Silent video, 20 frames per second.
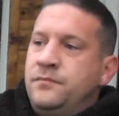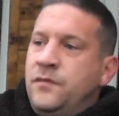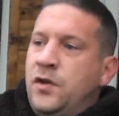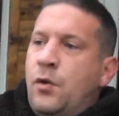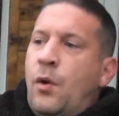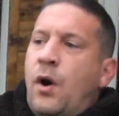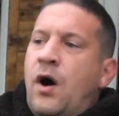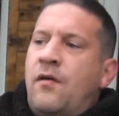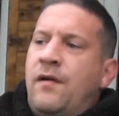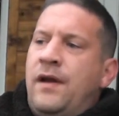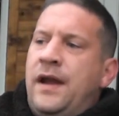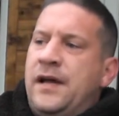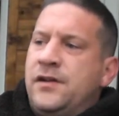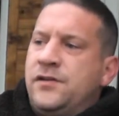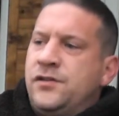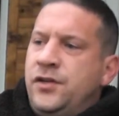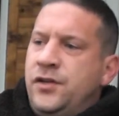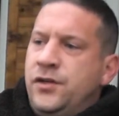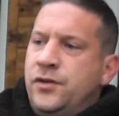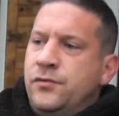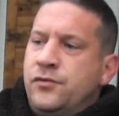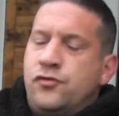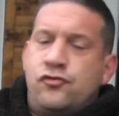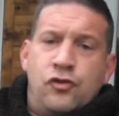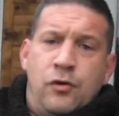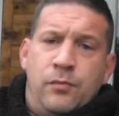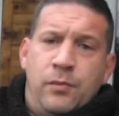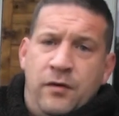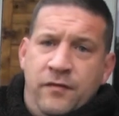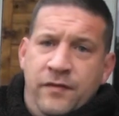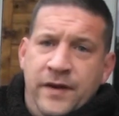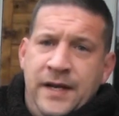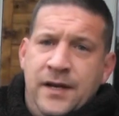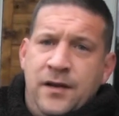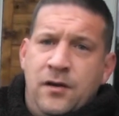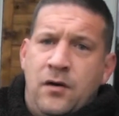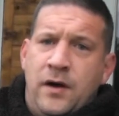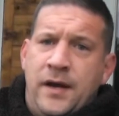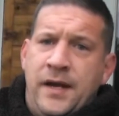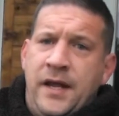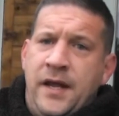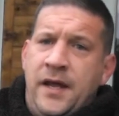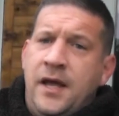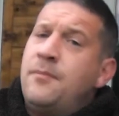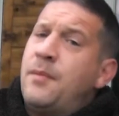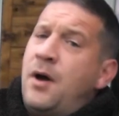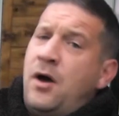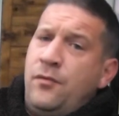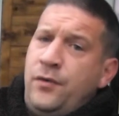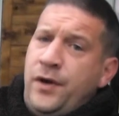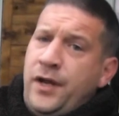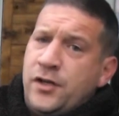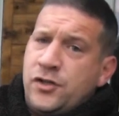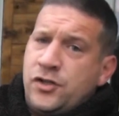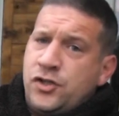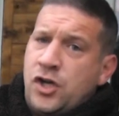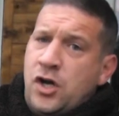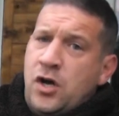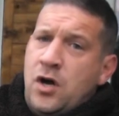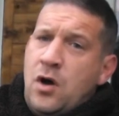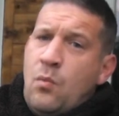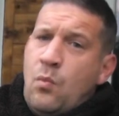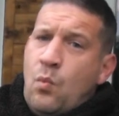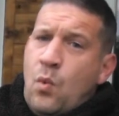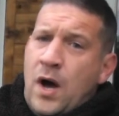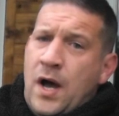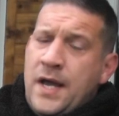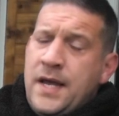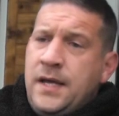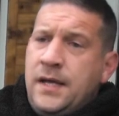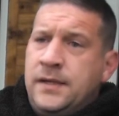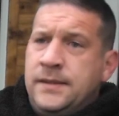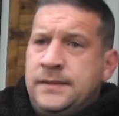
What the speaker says: You are allowed to use drop-off inline here, but only a certain way.